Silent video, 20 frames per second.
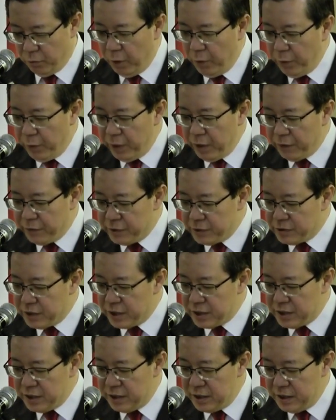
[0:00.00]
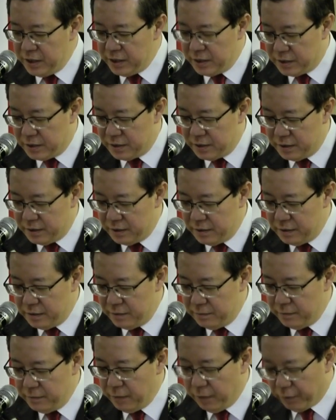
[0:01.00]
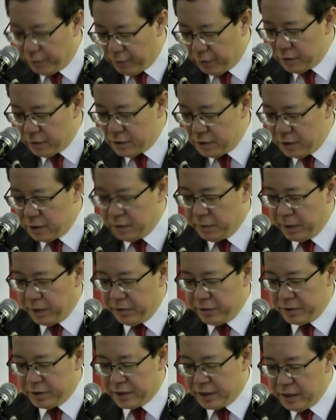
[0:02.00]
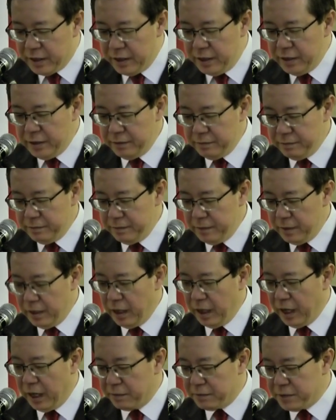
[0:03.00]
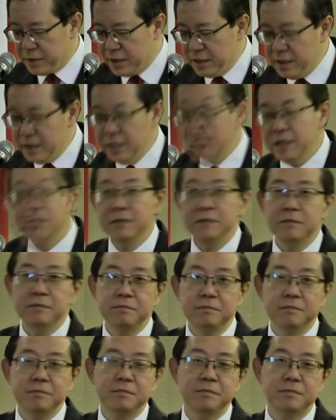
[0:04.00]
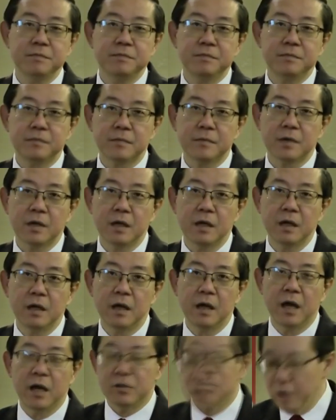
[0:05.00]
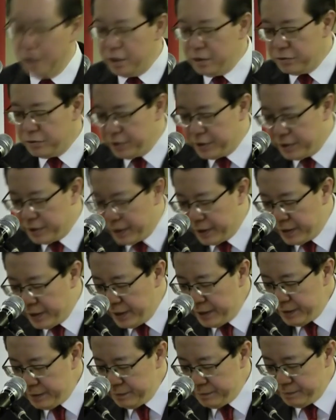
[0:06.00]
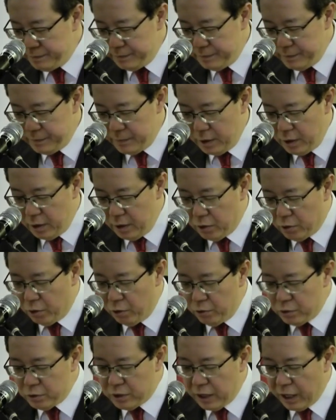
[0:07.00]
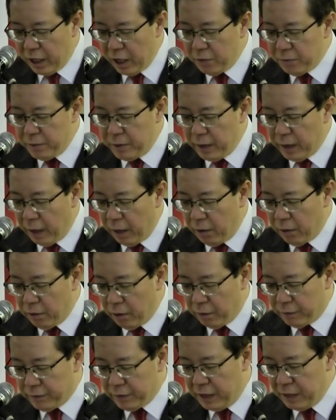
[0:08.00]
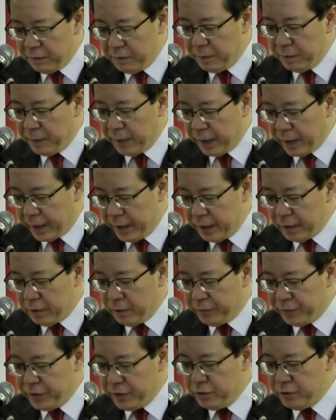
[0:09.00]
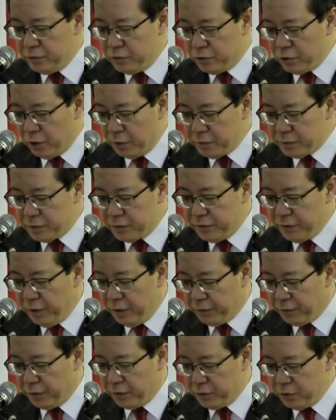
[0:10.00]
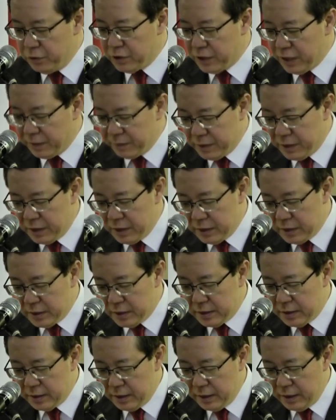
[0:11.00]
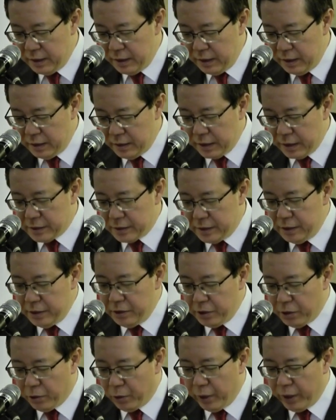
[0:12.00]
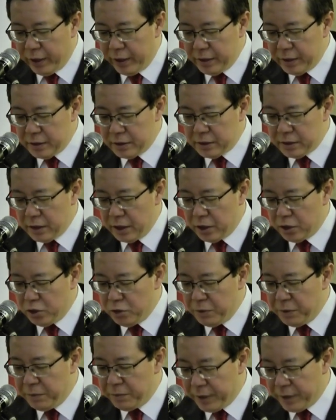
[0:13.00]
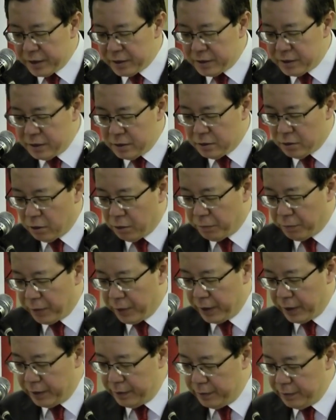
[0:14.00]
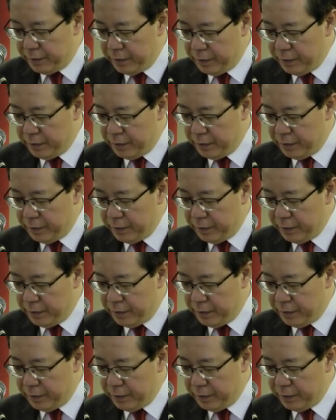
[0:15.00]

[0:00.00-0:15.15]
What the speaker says: One way of addressing this, of course, is by reskilling, upskilling, as well as retraining those elbowed out of the labor market to fill new jobs for new sectors that still requires a human presence to operate.